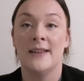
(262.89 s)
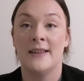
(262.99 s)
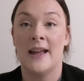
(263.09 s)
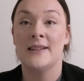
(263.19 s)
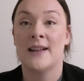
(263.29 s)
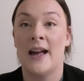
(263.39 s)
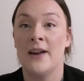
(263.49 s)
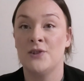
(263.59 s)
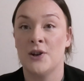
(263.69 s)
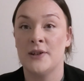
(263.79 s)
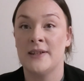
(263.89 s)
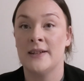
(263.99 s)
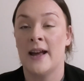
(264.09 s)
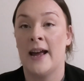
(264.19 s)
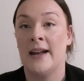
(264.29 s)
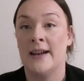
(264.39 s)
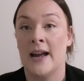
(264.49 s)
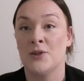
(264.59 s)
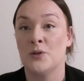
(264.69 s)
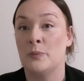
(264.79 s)
Next, I have chosen a
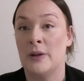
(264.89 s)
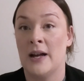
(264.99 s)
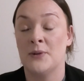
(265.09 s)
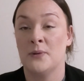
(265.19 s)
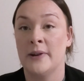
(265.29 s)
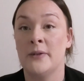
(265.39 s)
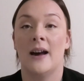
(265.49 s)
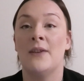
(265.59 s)
natural plant oil.